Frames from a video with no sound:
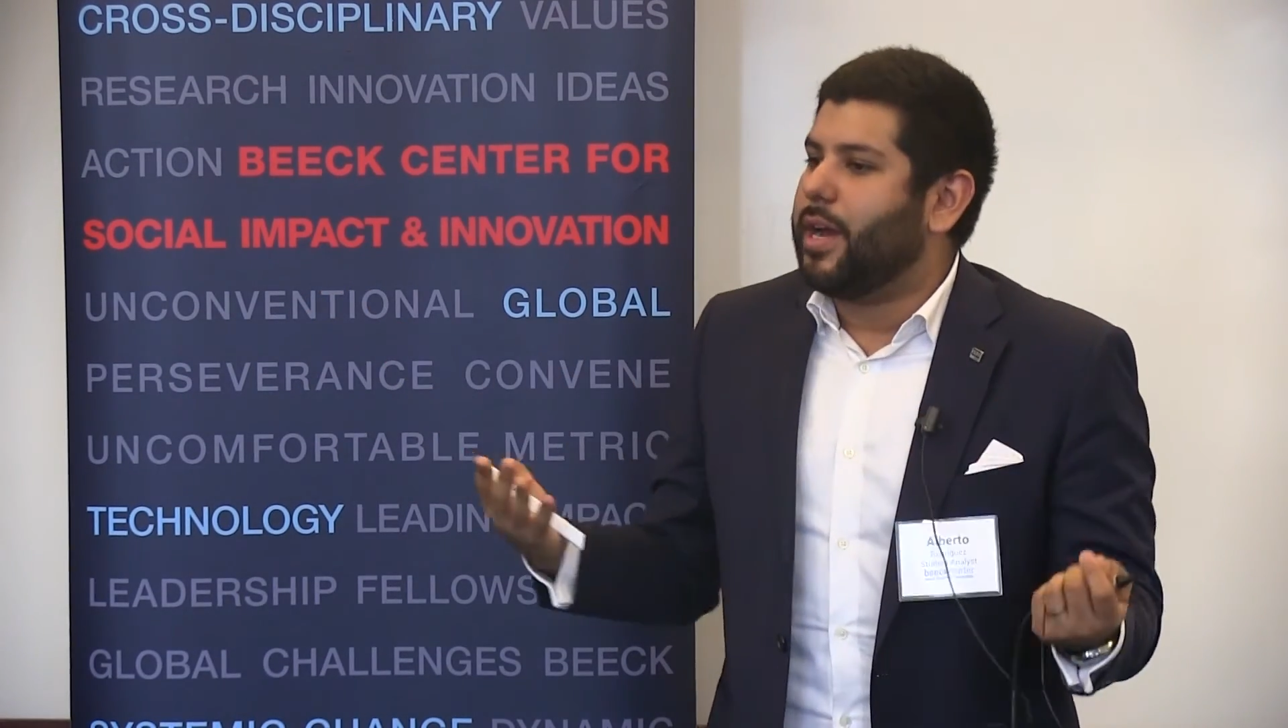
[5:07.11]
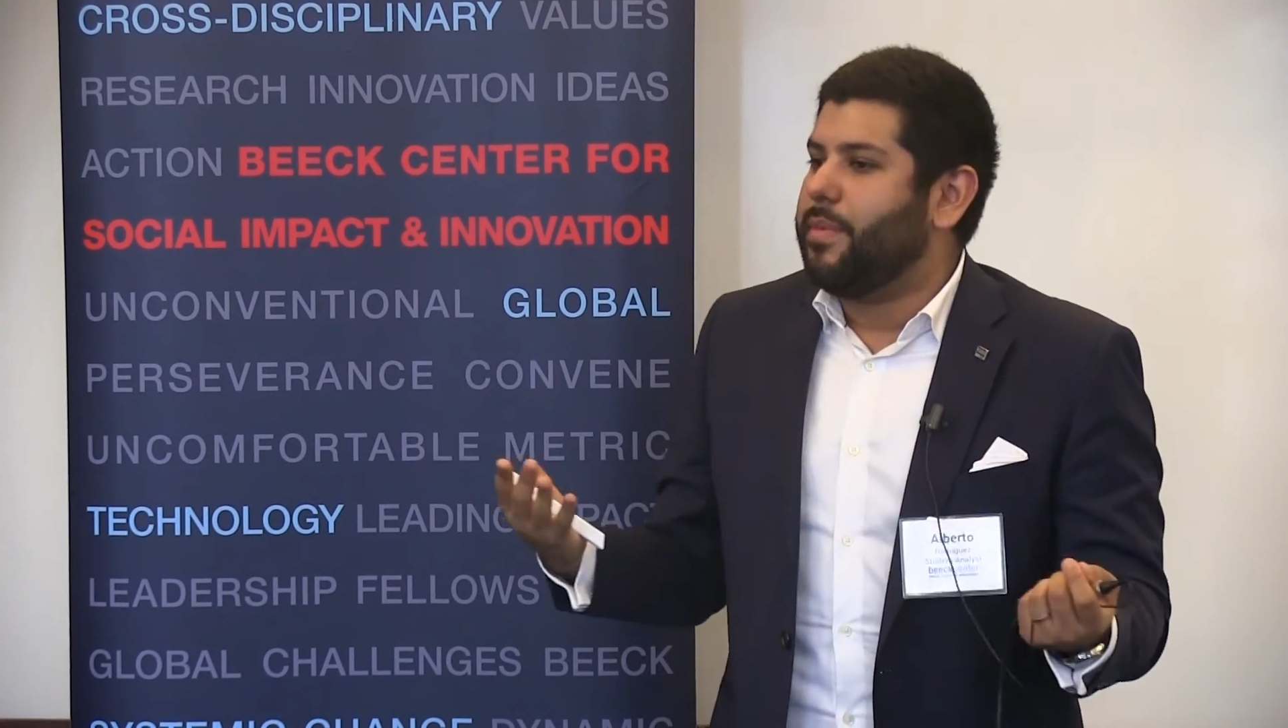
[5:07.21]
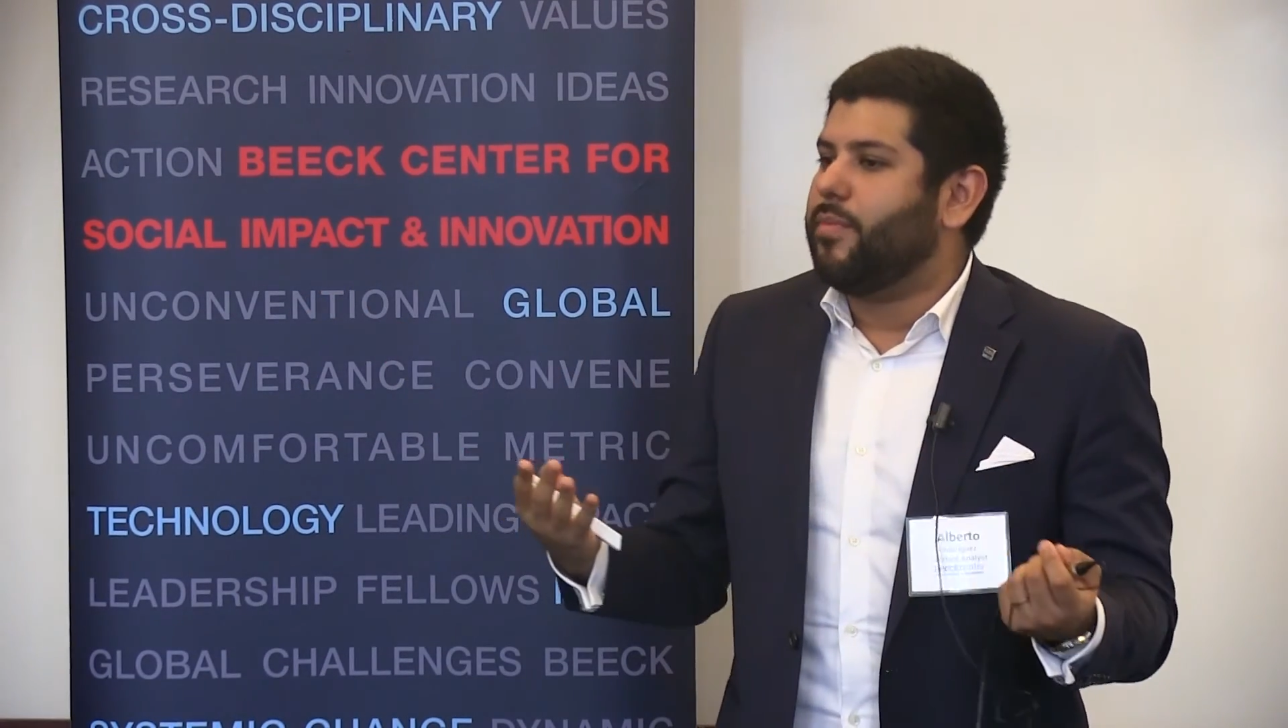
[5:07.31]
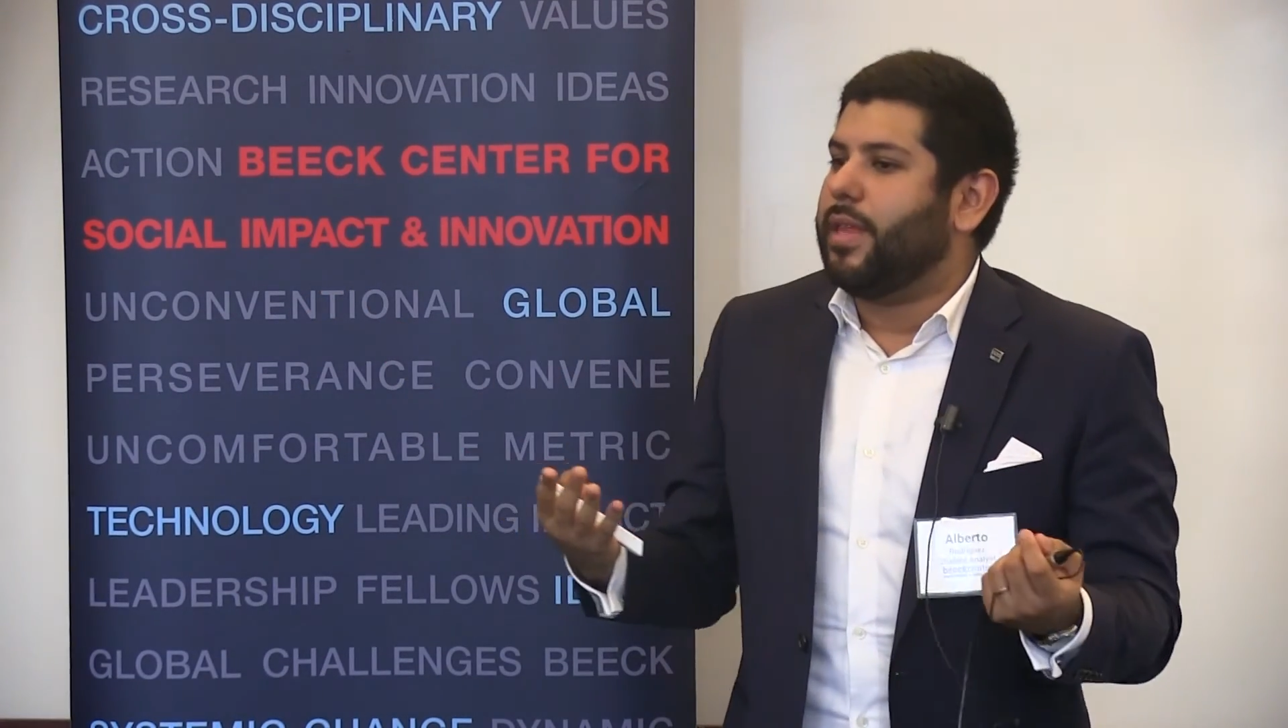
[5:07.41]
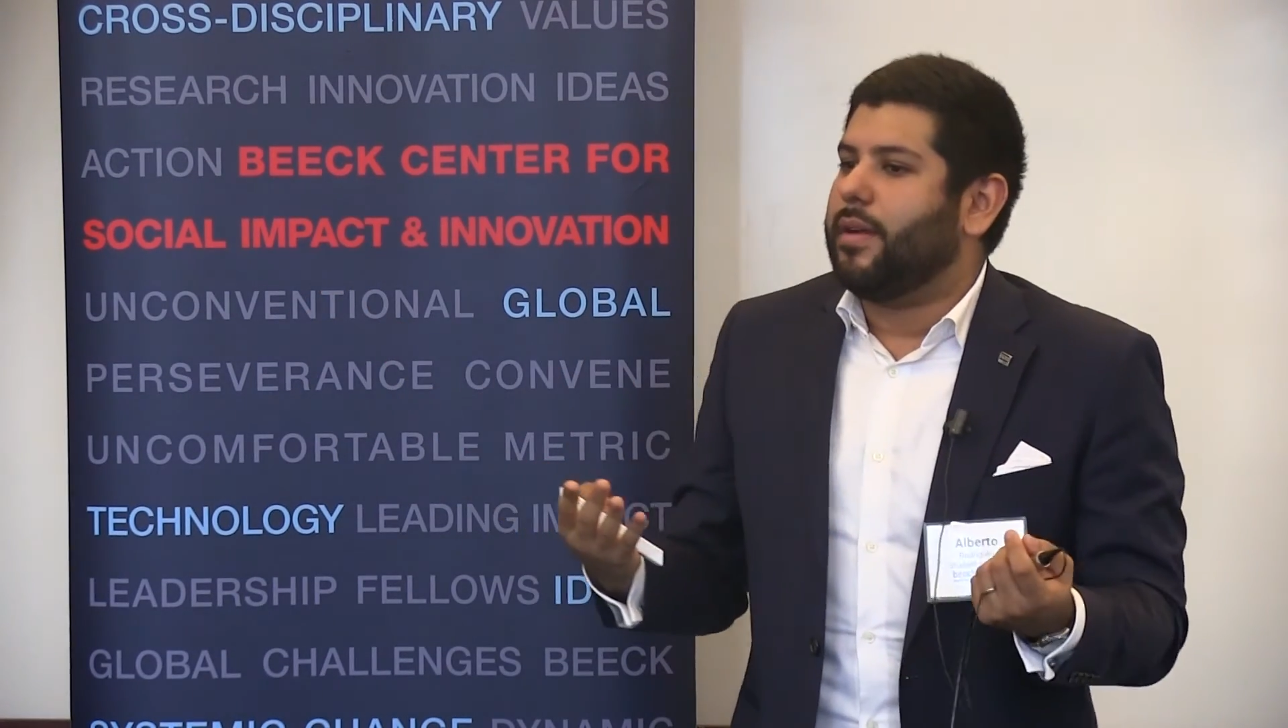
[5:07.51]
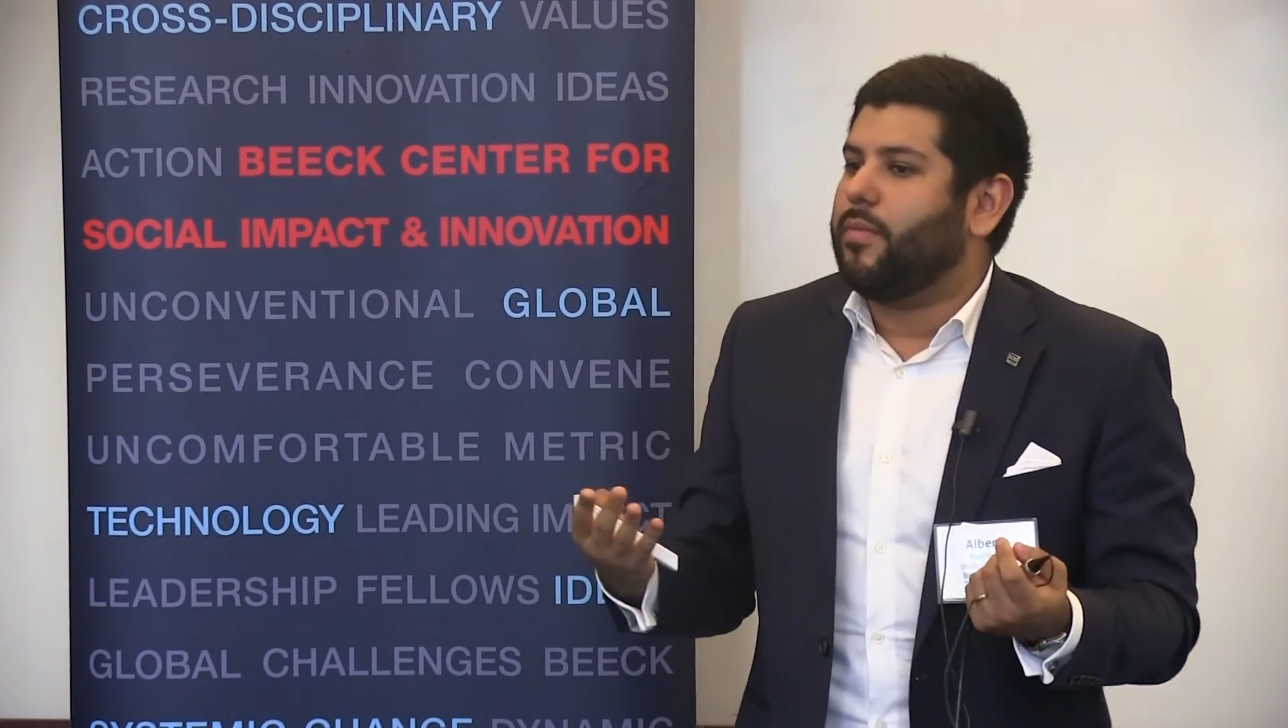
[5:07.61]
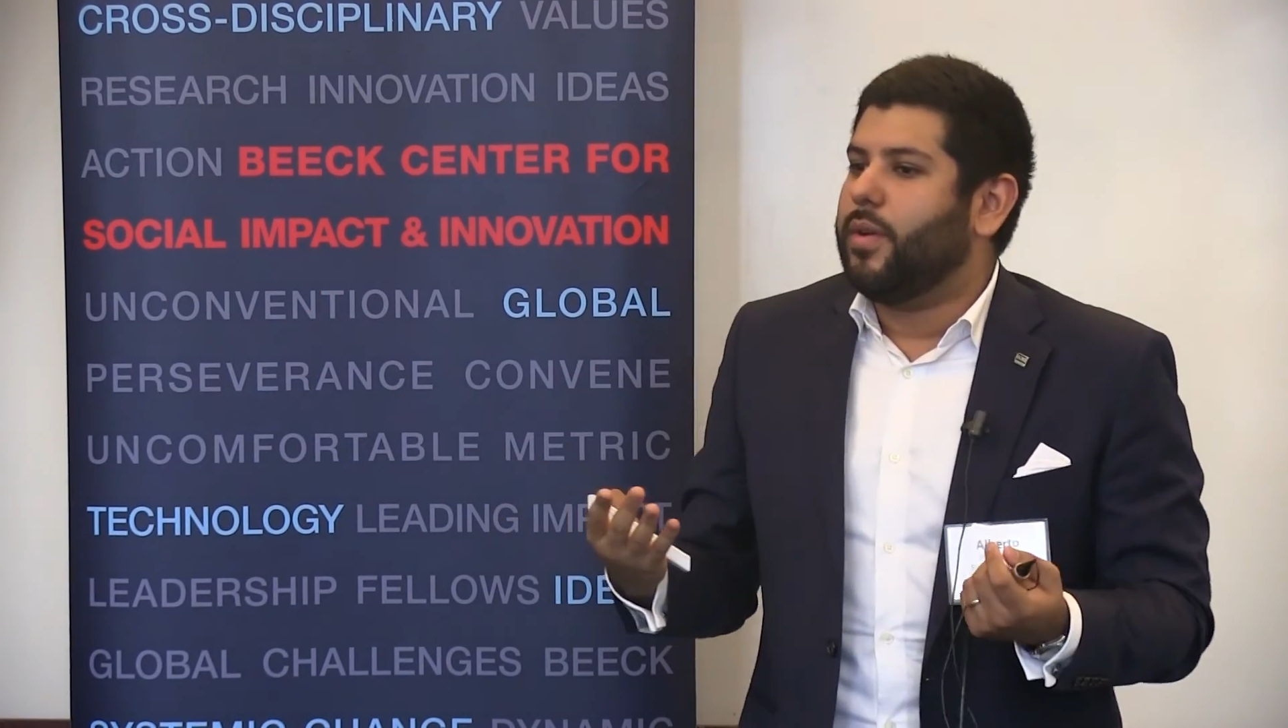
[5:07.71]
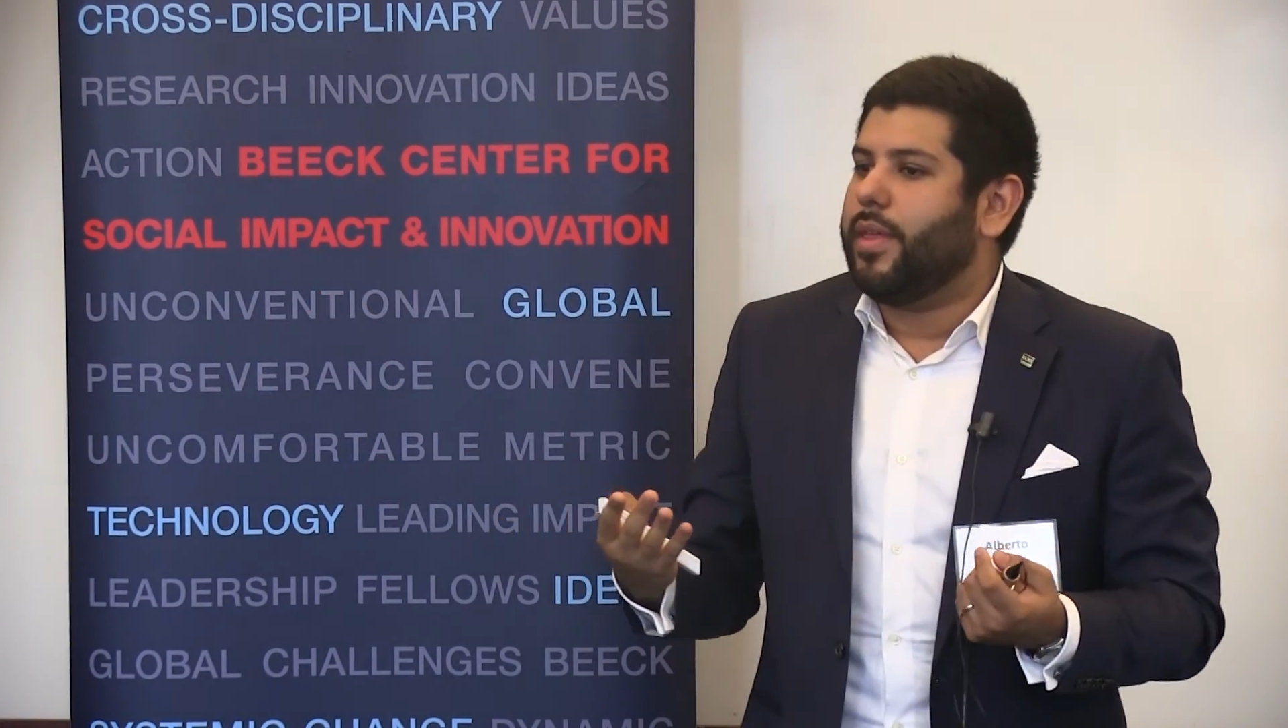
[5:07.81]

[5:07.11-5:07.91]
coming with a,